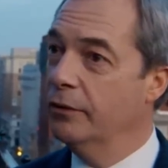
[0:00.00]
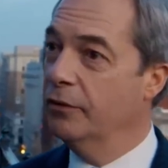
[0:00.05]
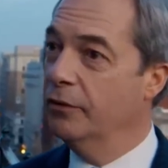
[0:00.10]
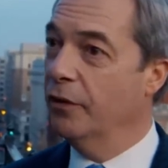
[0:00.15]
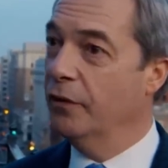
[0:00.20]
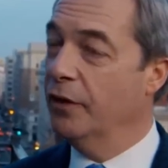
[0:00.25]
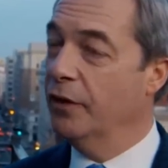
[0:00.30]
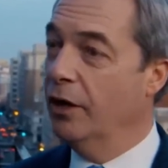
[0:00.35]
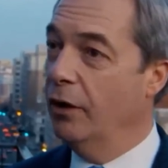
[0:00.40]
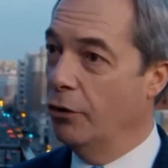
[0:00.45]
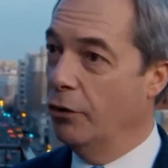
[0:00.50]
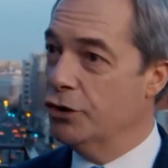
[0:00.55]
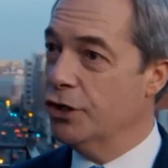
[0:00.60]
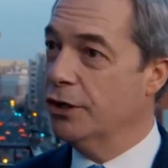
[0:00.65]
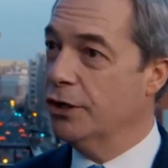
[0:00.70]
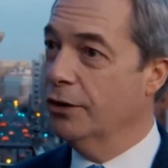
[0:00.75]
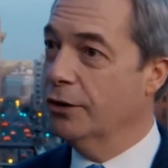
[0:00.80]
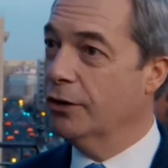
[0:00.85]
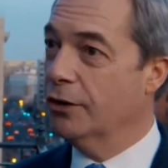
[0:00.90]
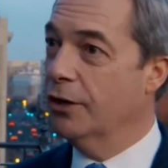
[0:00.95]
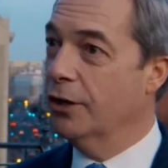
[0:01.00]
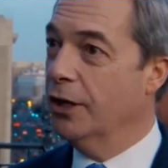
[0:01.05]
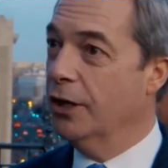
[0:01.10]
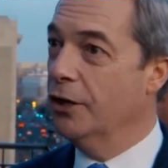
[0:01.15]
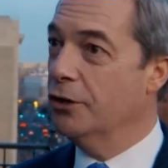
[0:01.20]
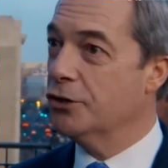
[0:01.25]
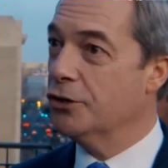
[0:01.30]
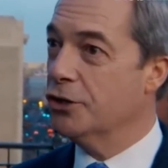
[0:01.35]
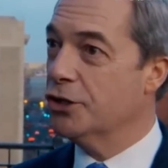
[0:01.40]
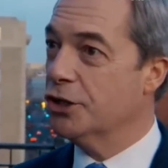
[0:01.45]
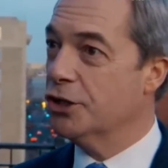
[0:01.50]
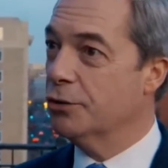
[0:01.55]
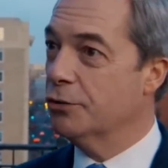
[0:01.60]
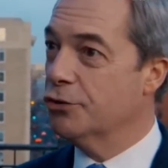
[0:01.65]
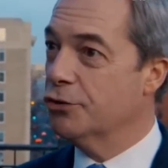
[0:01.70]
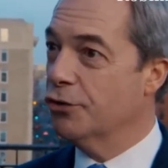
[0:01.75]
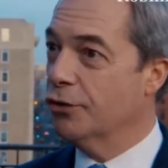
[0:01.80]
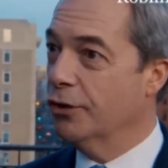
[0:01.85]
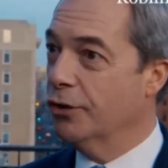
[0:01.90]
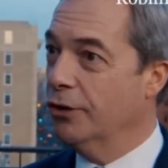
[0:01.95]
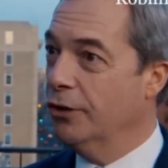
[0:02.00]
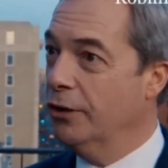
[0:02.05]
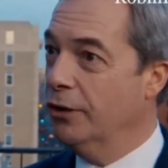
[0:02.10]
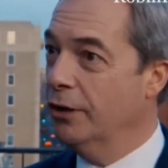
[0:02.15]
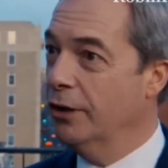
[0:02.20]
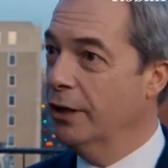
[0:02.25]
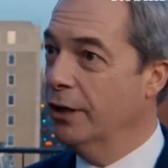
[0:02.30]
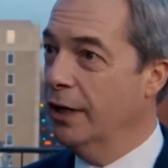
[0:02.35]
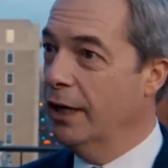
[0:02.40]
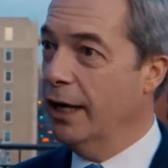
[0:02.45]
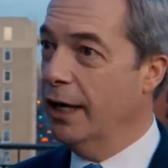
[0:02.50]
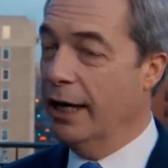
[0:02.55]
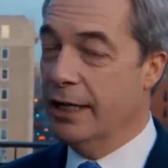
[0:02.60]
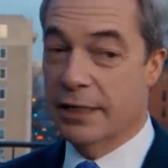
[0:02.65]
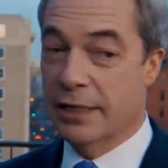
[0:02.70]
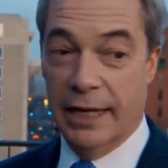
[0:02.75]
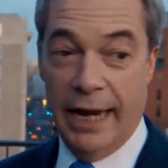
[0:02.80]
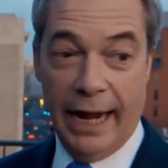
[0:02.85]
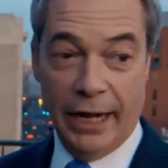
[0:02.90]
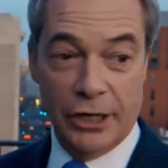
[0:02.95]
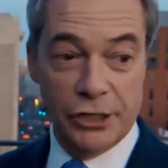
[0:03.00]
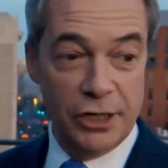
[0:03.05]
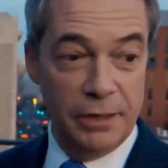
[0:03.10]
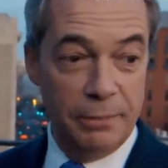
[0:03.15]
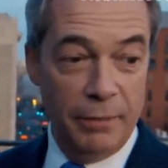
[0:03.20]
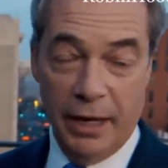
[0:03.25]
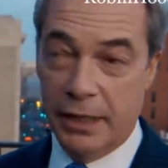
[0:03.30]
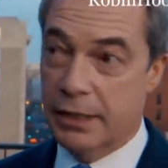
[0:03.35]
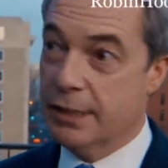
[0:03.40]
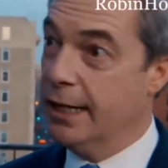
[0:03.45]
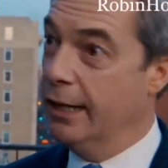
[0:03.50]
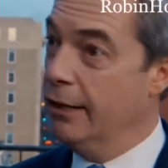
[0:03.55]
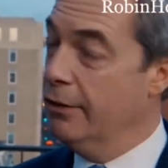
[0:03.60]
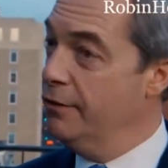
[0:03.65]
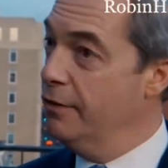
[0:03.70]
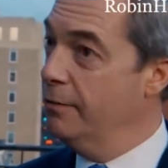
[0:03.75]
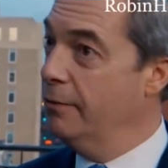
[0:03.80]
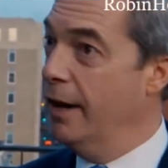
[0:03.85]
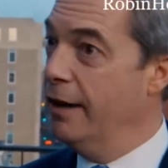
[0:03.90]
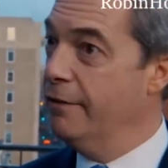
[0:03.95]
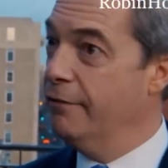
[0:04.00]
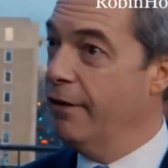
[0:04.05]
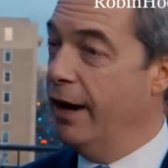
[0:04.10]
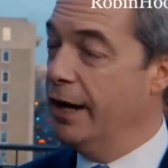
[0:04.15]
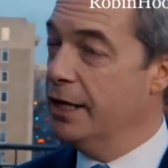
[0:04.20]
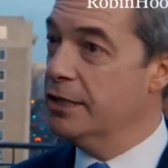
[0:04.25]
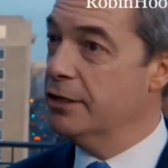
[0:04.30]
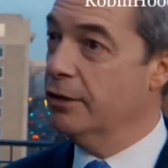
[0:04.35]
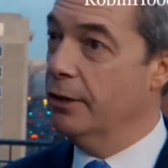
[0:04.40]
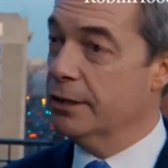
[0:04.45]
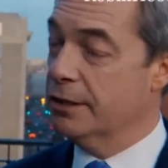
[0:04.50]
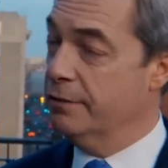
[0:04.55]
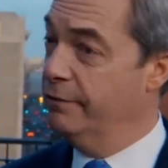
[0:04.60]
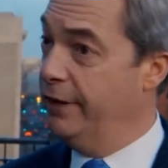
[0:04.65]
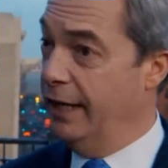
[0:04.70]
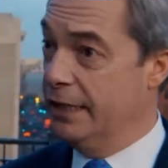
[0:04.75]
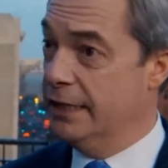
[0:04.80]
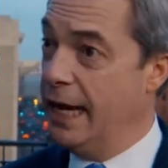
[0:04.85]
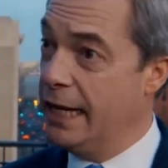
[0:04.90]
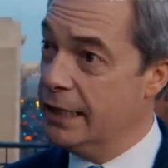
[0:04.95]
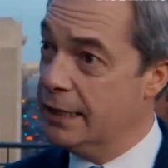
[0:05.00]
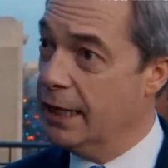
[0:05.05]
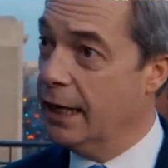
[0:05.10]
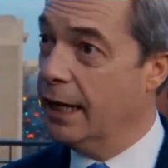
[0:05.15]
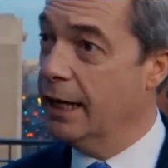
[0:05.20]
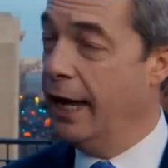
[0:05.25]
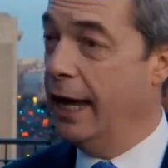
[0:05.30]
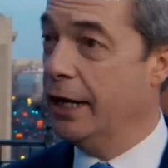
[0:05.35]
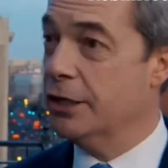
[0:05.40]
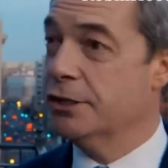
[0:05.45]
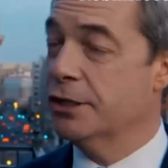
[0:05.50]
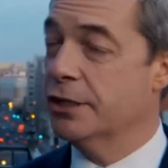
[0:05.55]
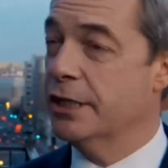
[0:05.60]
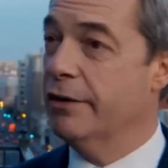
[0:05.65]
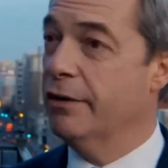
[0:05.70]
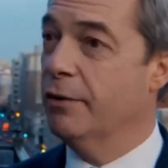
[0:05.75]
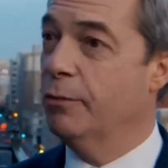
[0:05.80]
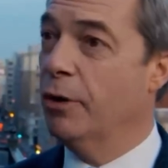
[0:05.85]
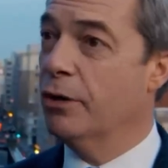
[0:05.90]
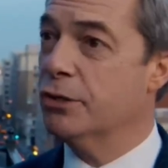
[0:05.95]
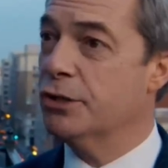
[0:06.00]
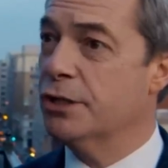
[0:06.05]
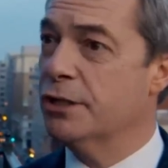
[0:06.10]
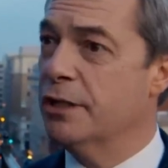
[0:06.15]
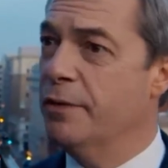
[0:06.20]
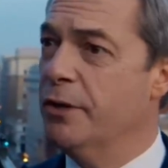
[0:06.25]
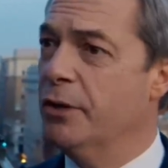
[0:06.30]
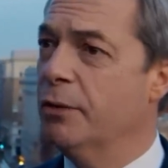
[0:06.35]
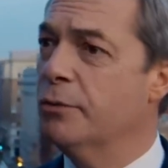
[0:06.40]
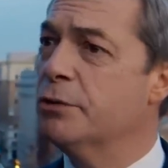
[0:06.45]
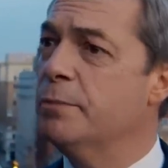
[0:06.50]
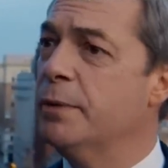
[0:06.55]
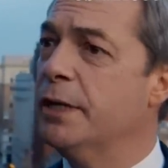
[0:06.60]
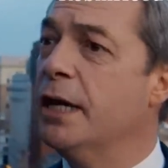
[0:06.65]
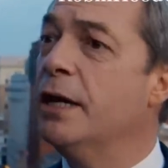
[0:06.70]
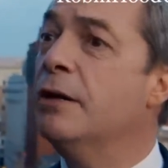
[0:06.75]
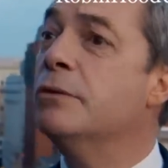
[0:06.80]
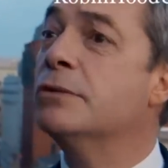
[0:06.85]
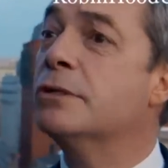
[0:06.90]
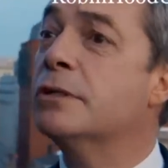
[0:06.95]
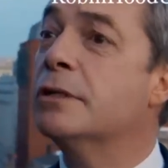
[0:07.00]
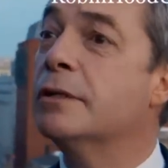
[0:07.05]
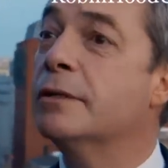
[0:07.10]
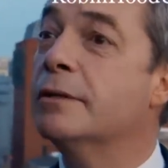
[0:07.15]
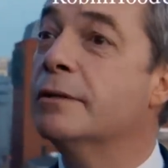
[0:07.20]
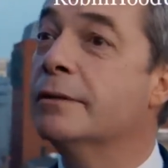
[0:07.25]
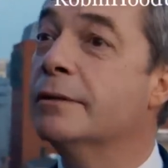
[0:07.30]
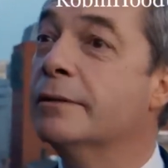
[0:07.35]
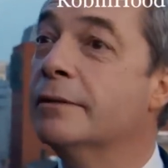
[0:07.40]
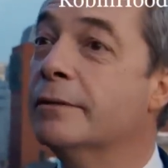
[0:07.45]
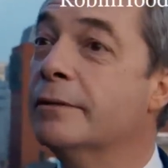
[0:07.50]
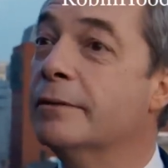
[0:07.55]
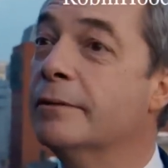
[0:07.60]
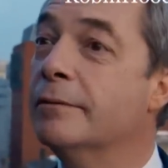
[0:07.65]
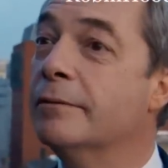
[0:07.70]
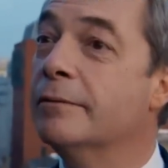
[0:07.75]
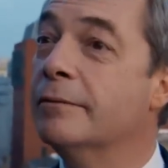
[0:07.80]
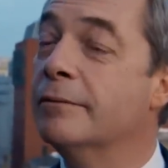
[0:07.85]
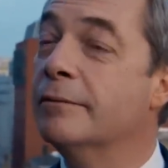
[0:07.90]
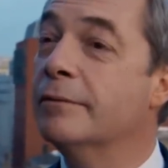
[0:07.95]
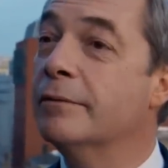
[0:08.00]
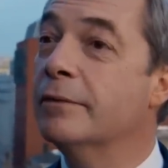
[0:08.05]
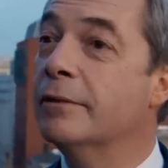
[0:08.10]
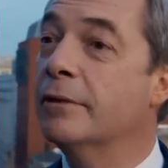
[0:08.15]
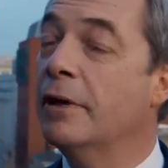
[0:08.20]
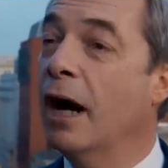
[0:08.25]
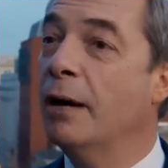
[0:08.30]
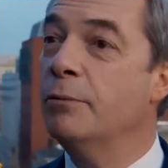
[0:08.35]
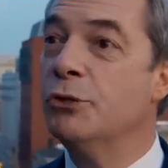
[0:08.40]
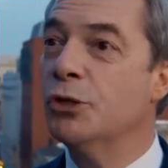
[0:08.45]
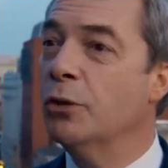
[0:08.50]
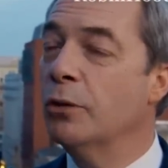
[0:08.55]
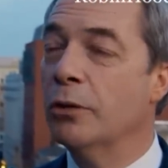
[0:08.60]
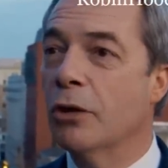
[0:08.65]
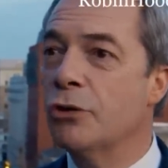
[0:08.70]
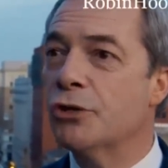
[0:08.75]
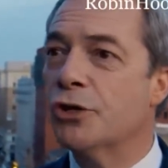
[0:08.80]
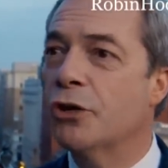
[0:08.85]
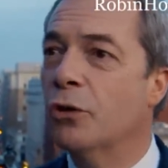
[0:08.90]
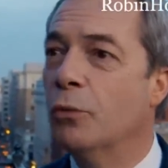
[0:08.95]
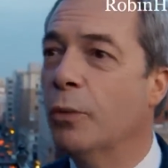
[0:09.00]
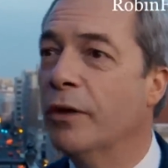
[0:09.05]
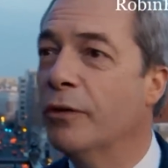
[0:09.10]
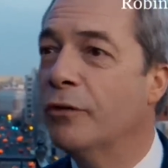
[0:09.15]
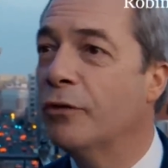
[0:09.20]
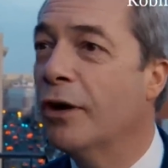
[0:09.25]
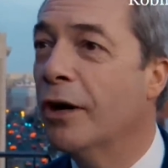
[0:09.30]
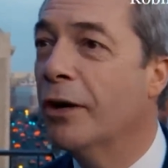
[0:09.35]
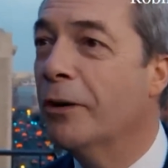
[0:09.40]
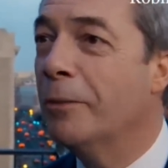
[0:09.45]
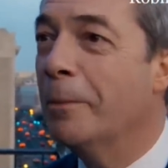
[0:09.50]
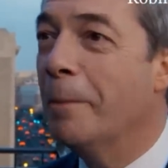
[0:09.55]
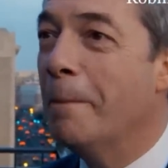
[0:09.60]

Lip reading: that the logical conclusion she'll draw is that actually myself and my friends have got some fantastic connections here in Washington that ought to be used. I'm sure logical win through.